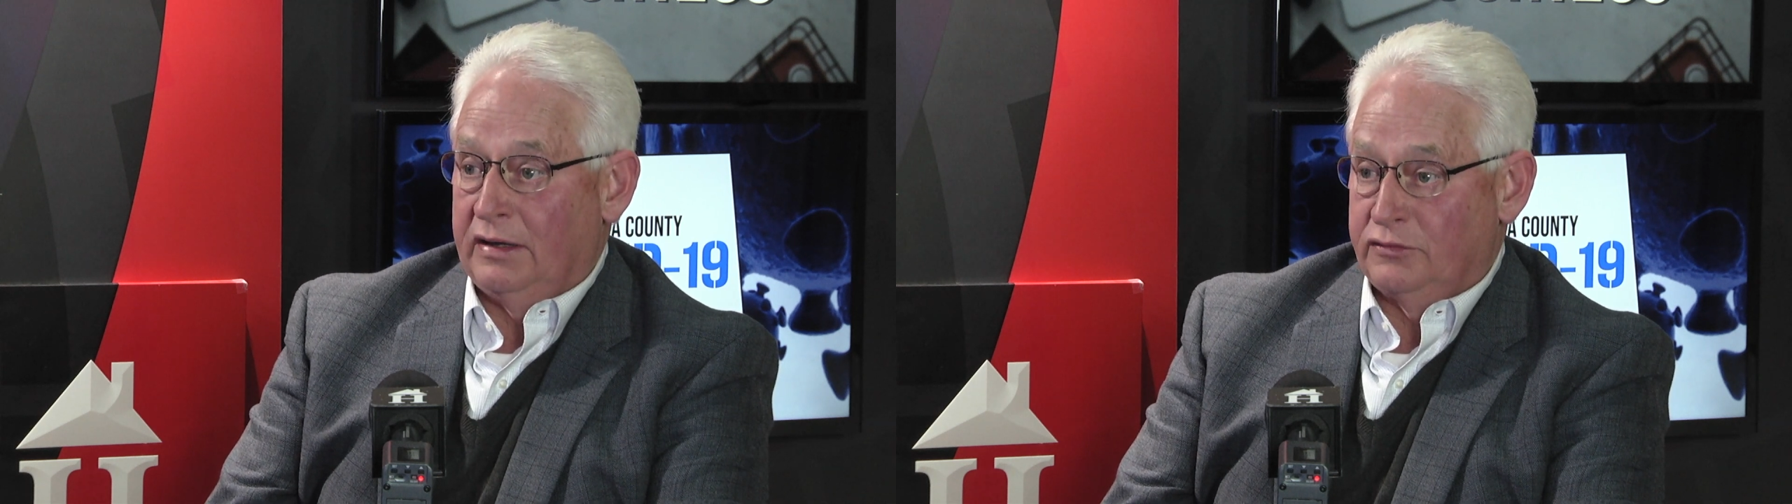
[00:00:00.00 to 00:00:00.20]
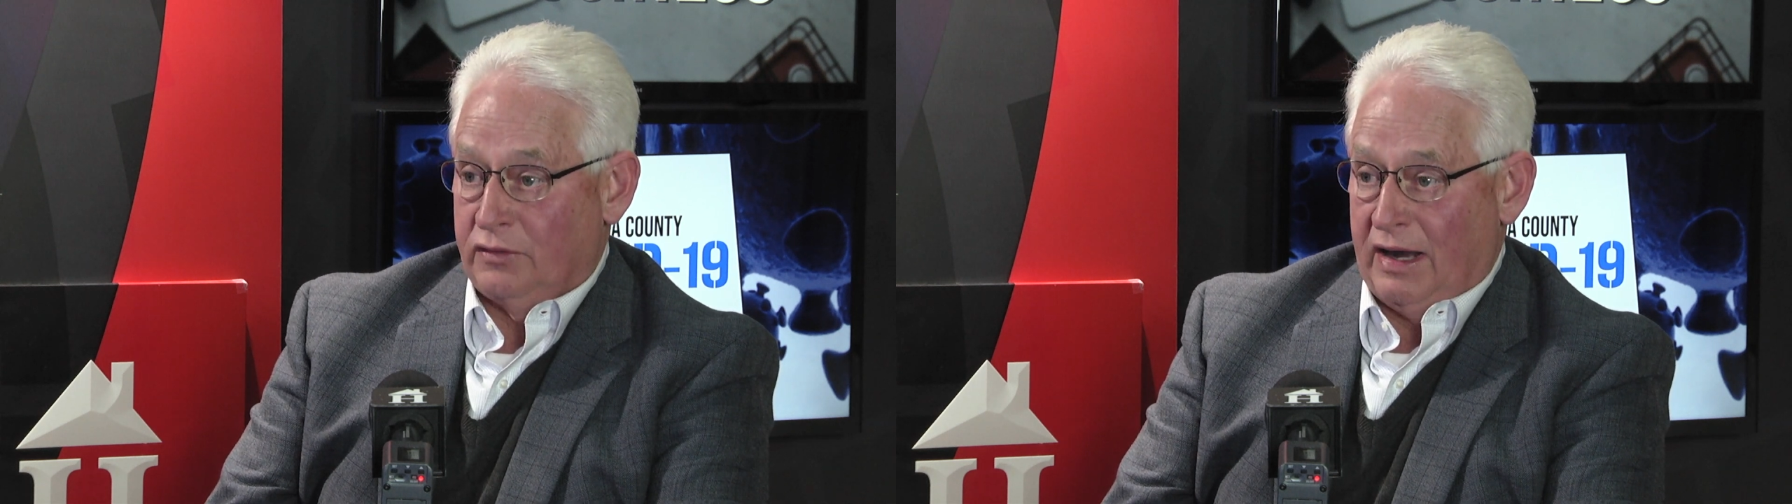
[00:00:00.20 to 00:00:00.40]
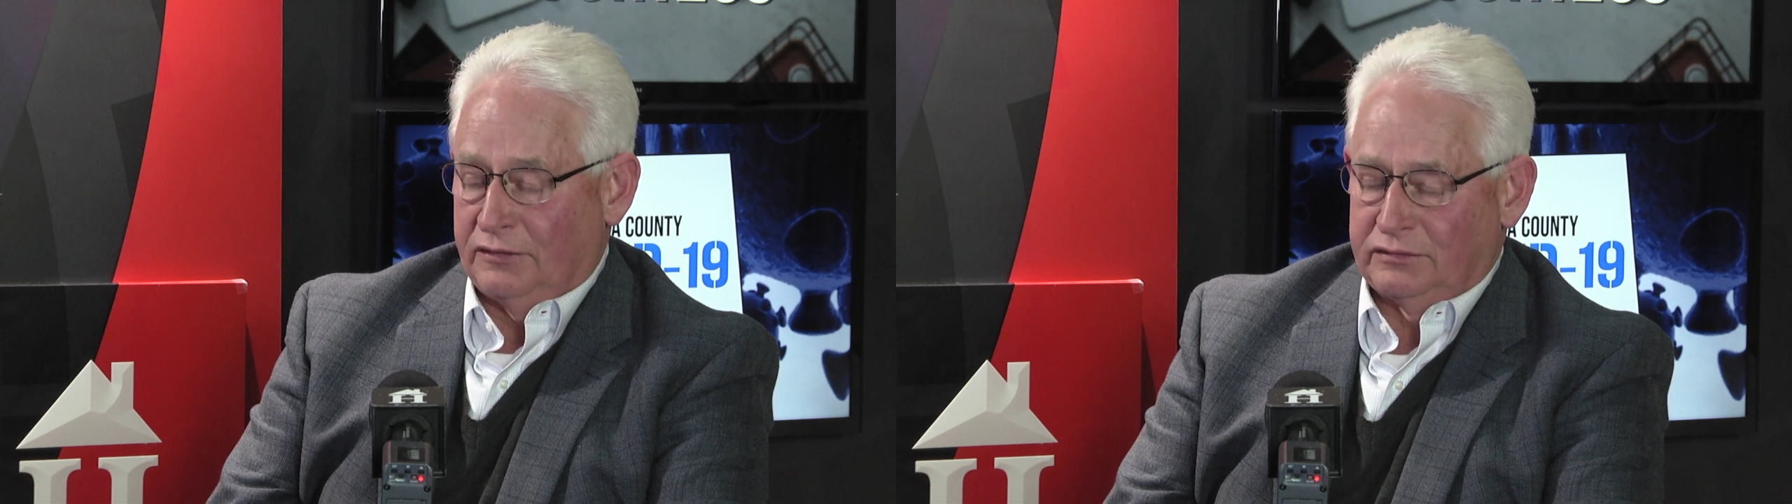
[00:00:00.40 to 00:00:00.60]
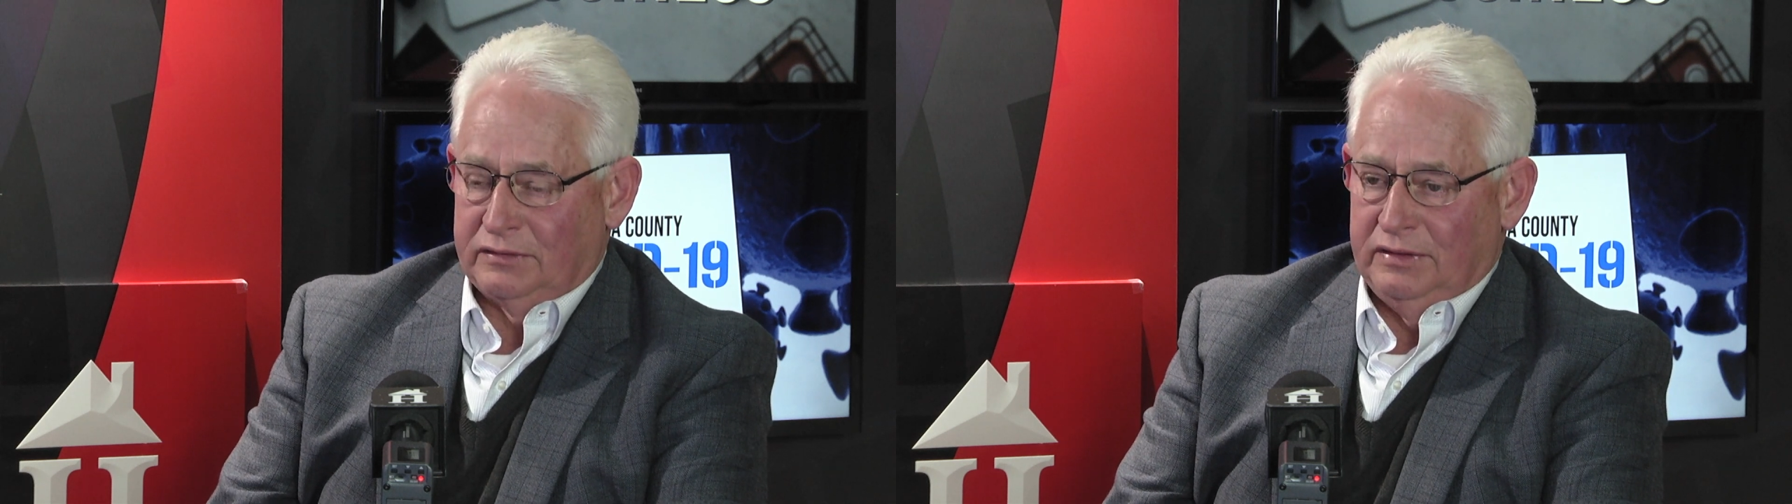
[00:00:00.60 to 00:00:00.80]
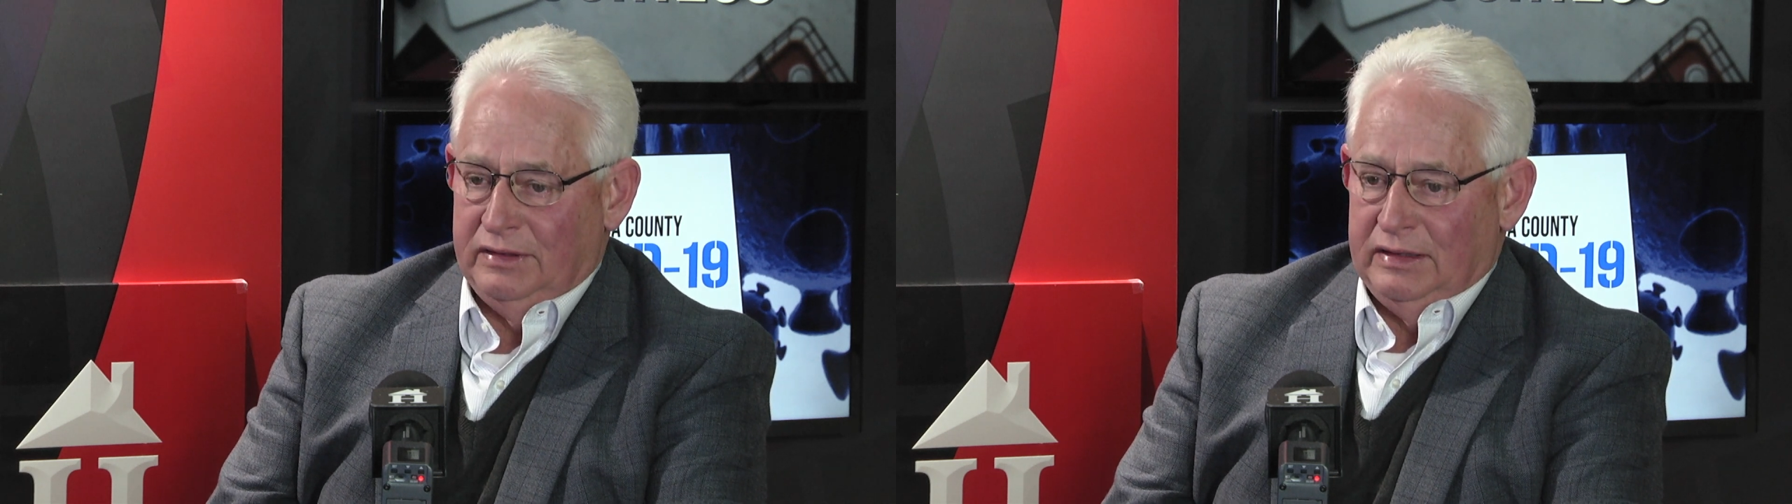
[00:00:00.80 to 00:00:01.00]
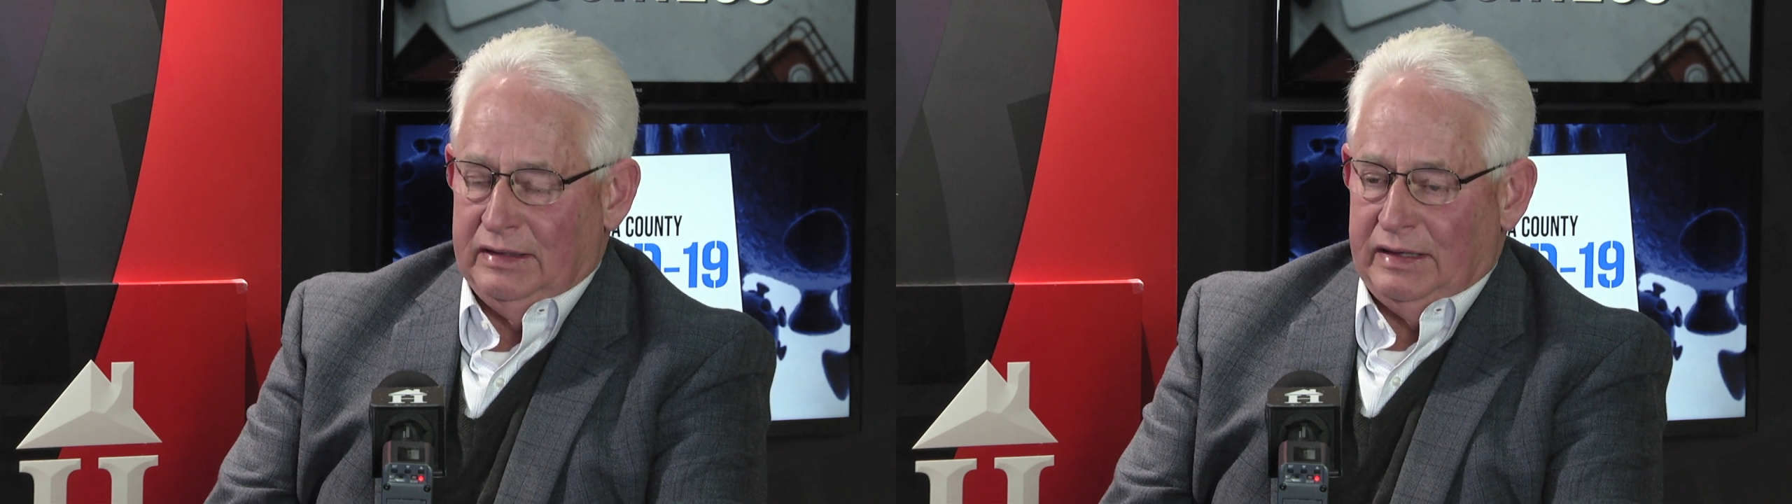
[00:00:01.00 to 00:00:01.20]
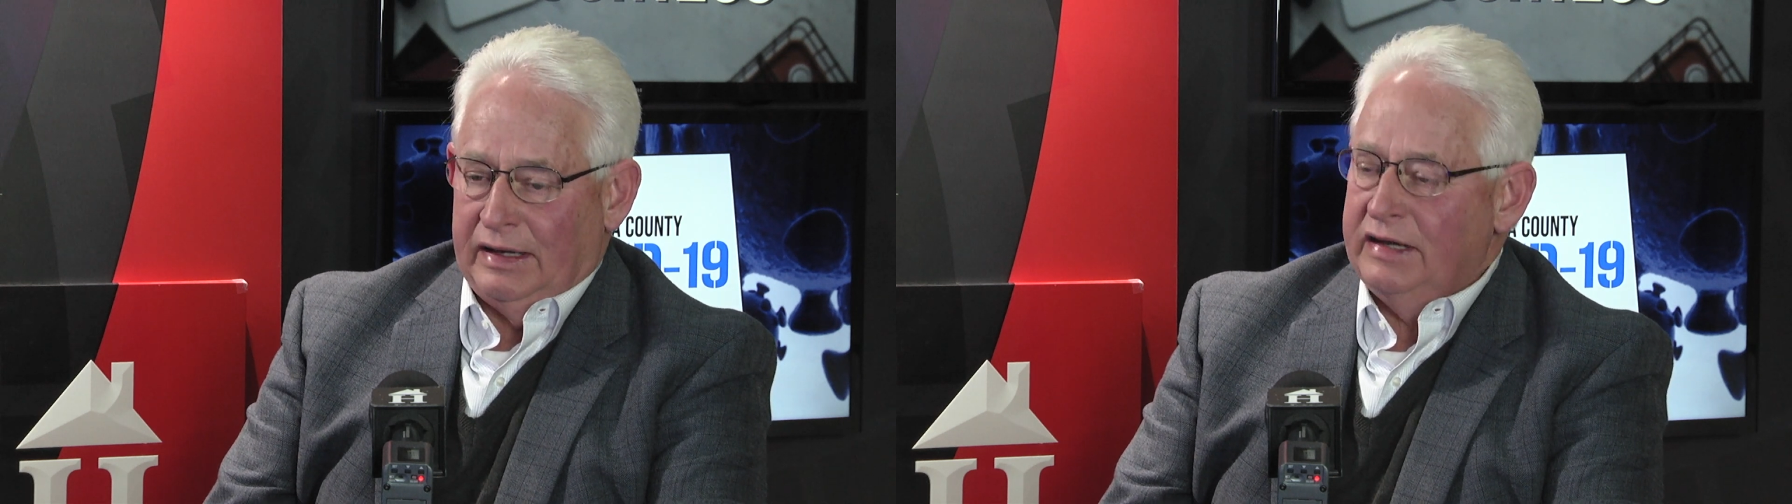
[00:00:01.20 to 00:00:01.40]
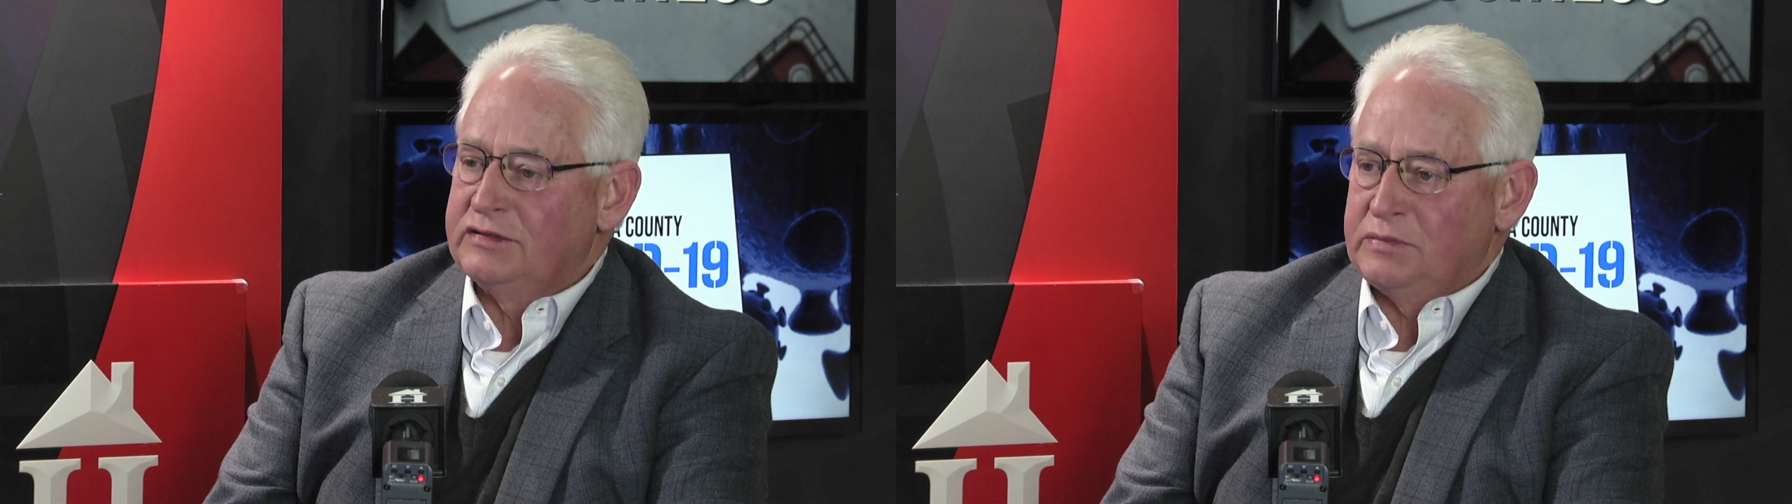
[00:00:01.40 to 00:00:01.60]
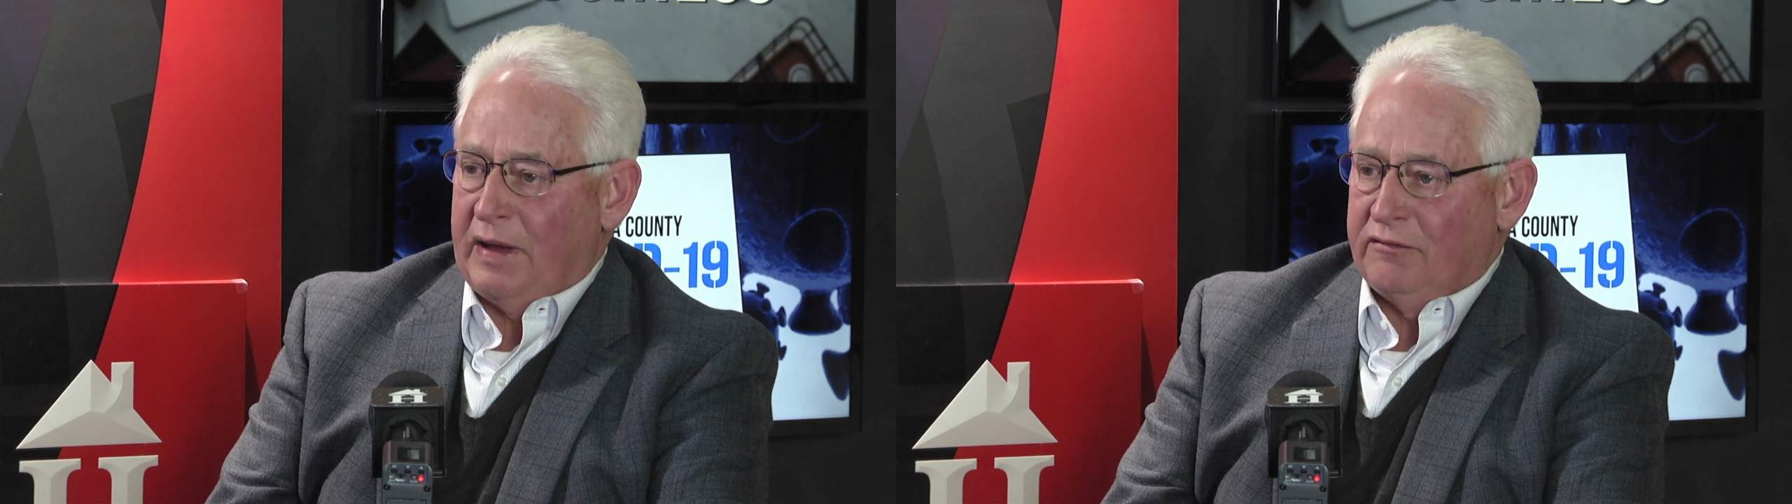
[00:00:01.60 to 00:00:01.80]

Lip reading: addressed. And it is about